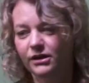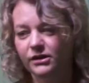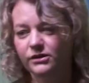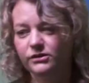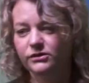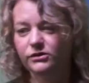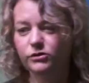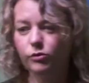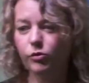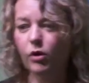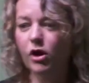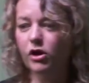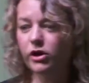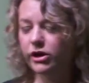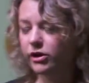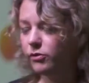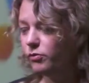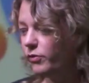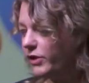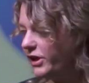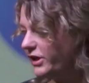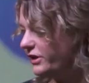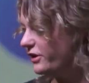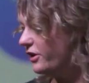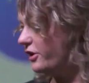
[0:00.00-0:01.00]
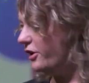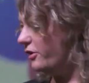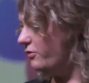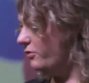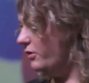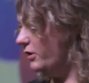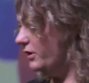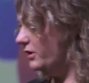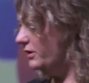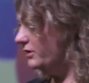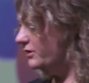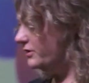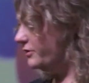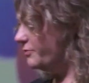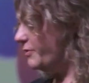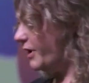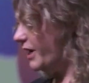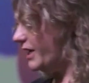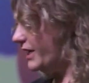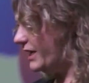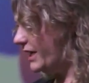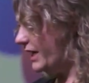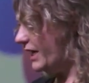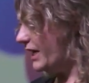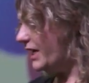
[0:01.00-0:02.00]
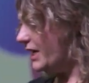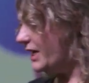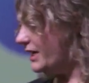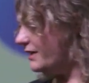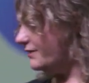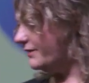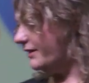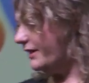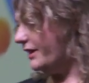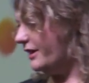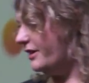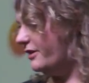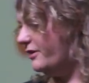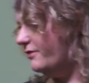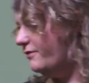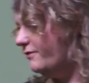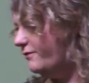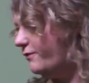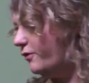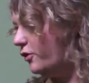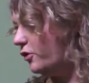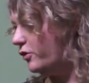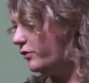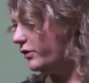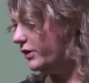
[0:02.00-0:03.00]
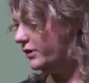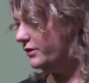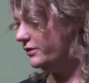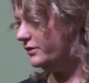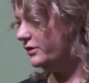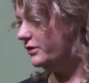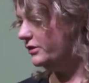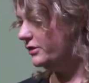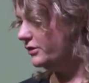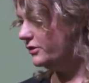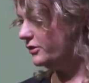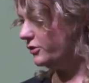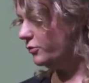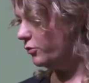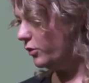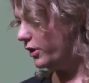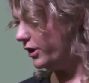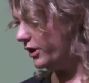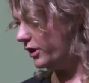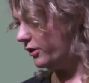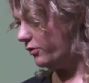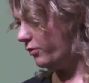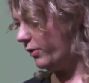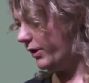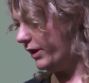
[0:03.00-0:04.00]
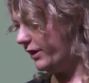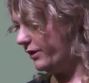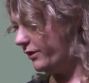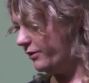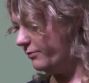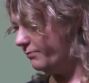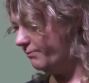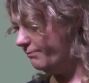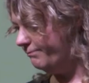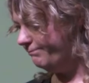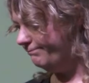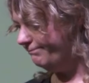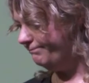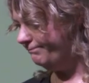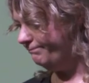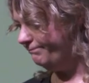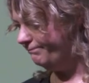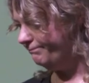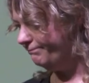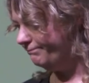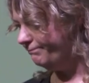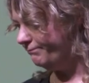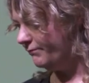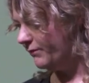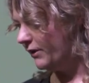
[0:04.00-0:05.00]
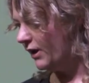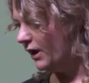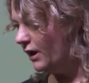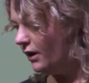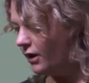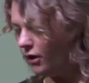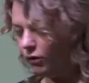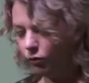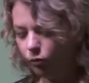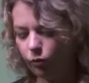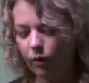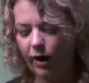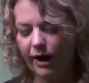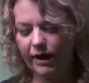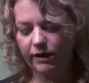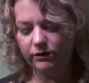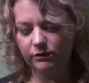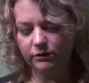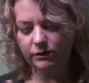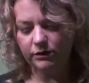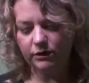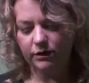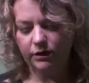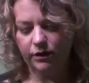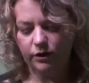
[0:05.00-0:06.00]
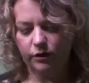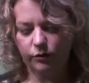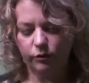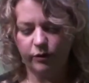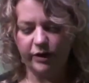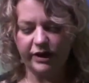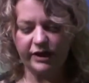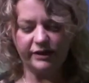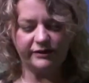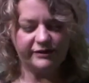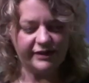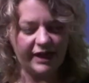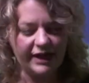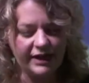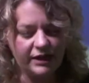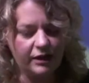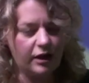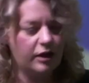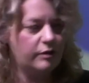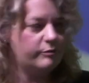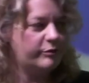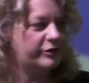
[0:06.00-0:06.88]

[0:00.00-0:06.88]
So what can we do to make it easier for us to work with? Well, we can take our